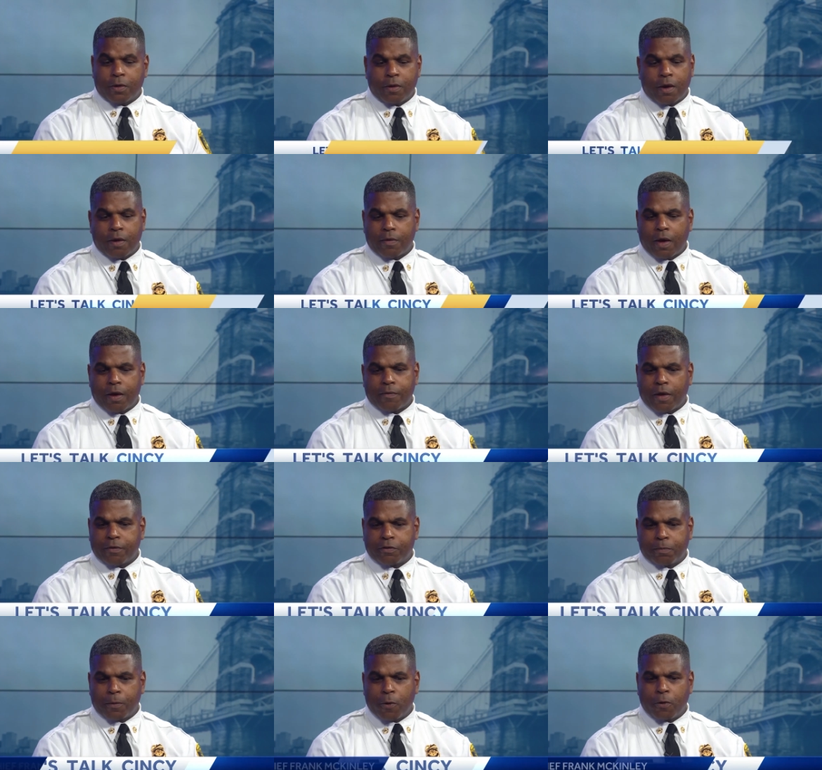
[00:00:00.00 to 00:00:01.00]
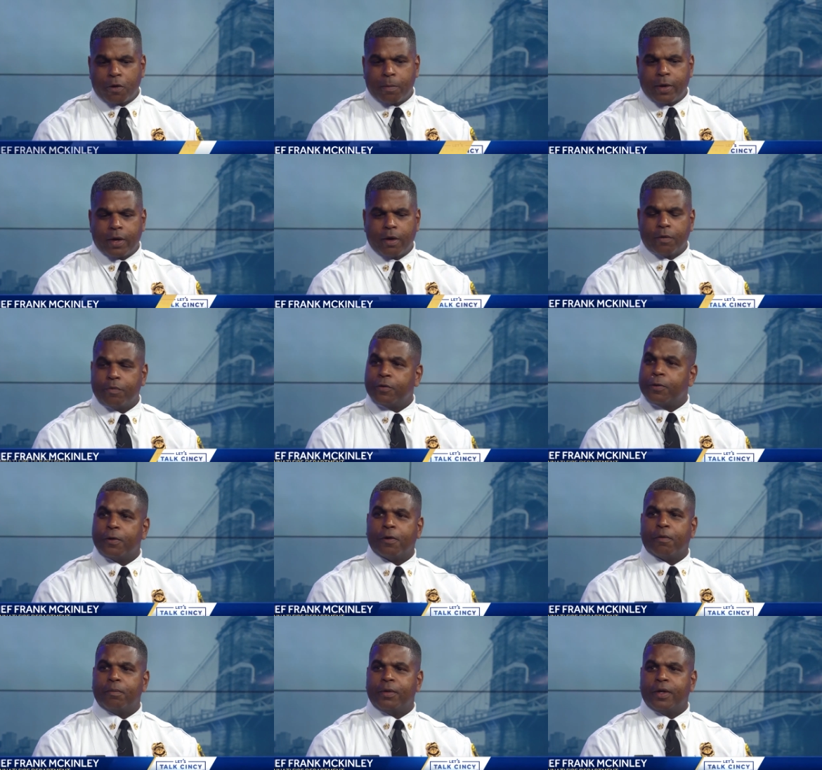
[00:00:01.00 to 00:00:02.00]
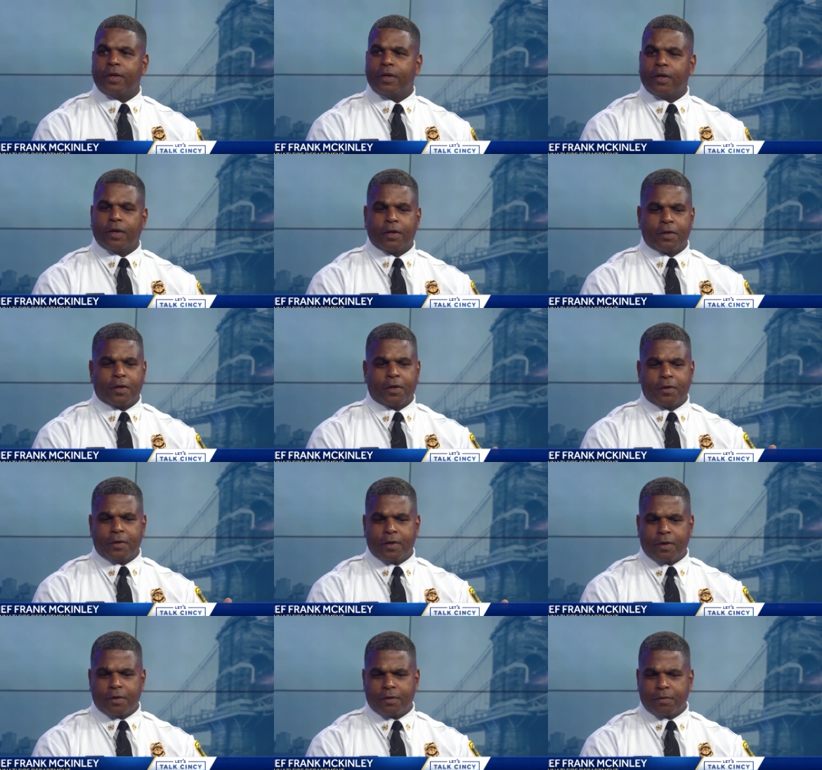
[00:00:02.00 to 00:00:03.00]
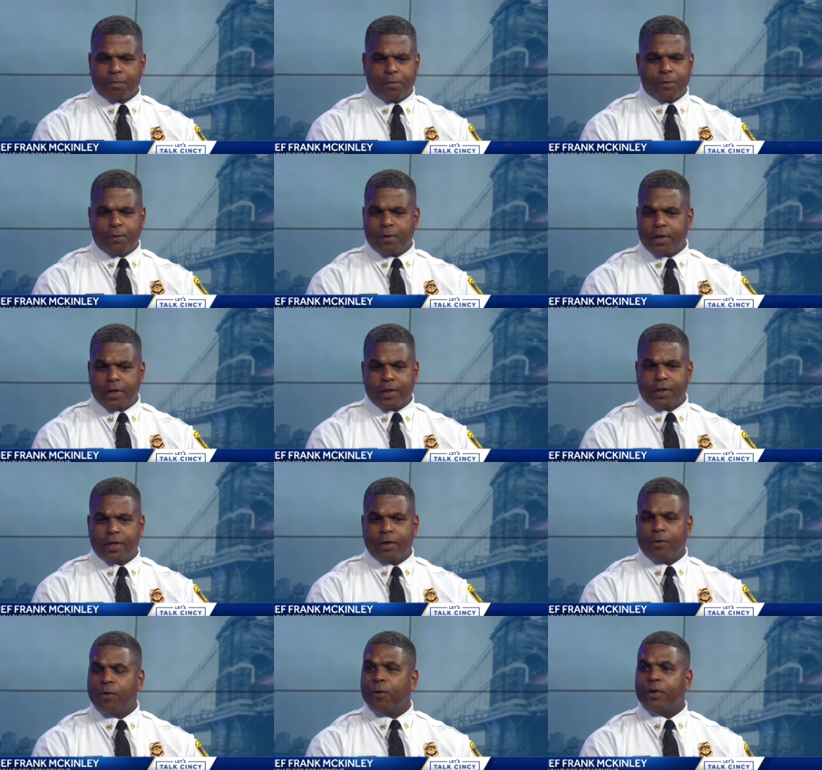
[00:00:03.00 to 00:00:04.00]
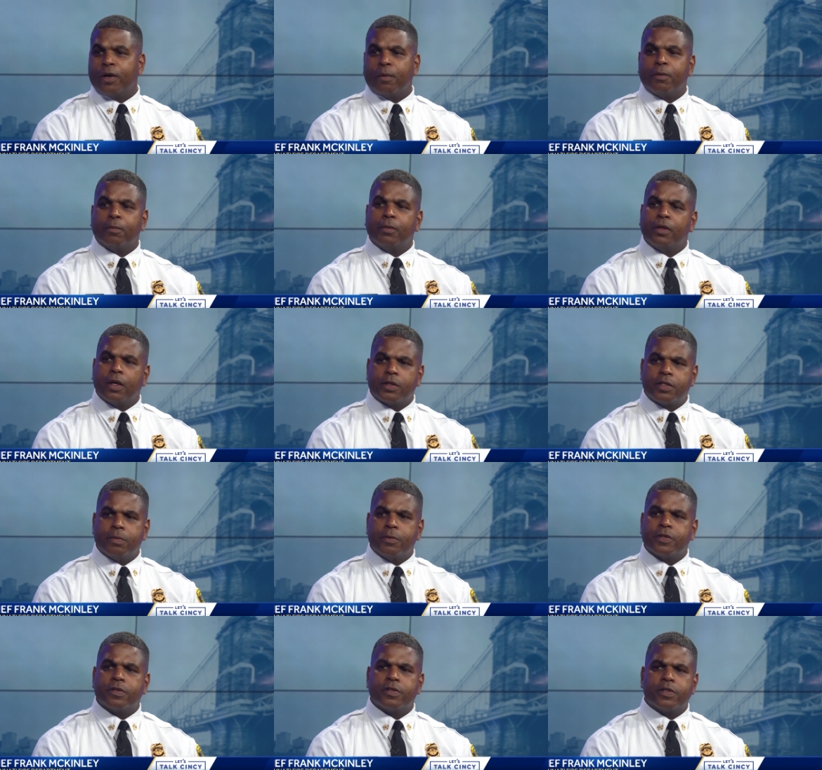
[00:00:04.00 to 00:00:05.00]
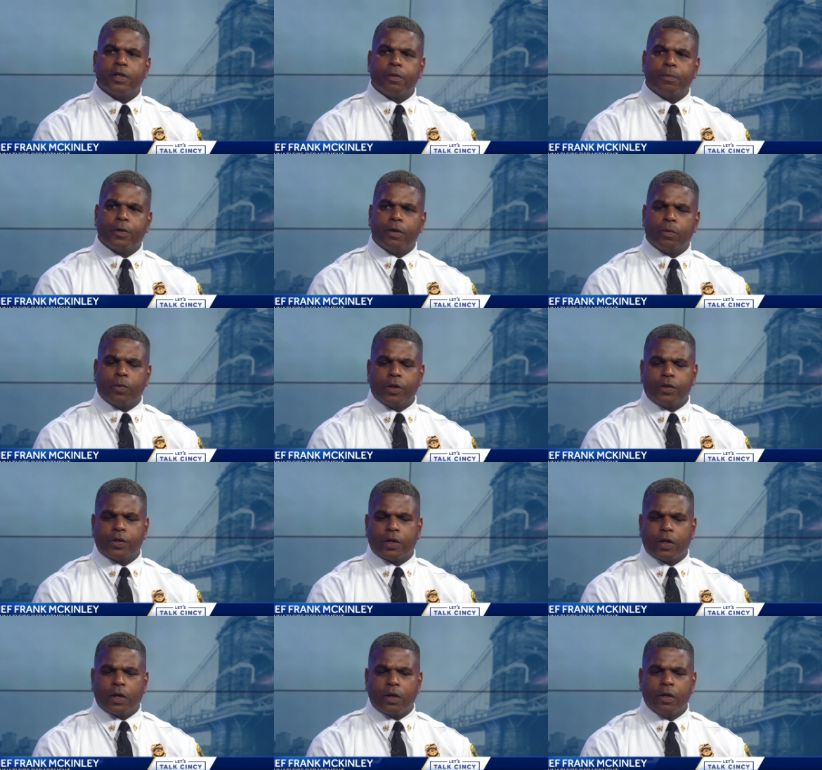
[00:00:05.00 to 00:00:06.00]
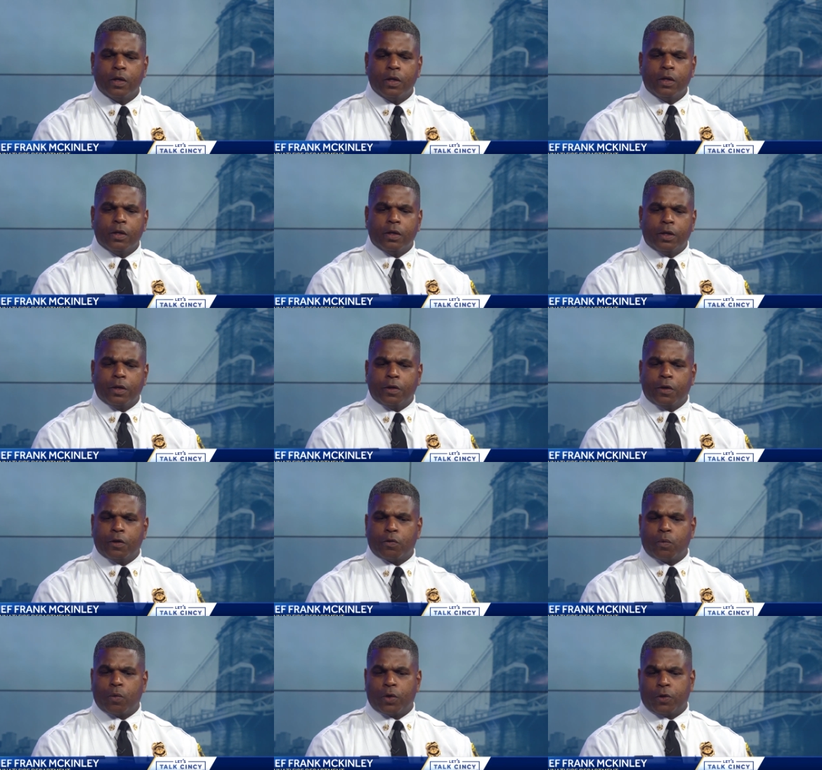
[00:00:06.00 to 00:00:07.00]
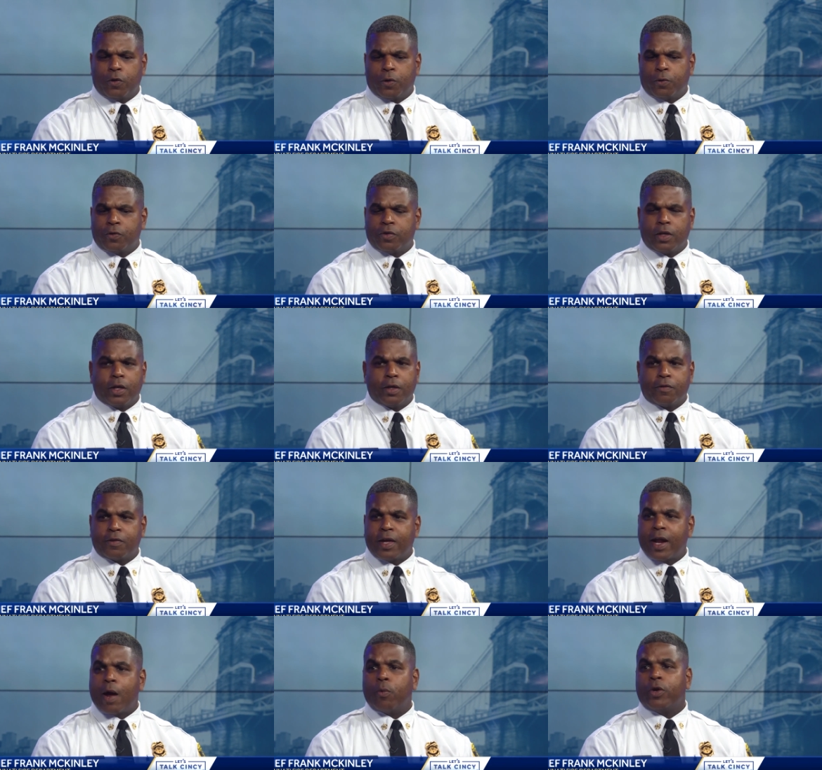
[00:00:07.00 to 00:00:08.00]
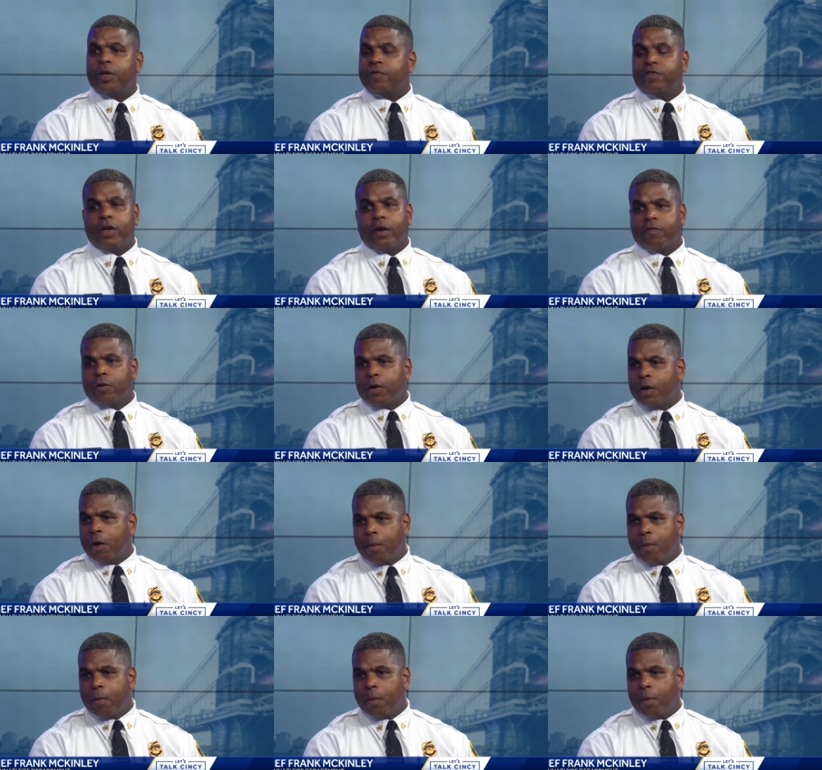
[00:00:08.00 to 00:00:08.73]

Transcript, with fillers: know, I, have spoke about you know being a, a, young boy growing up in Biloxi, Mississippi, which uh, is one of those things that I would have never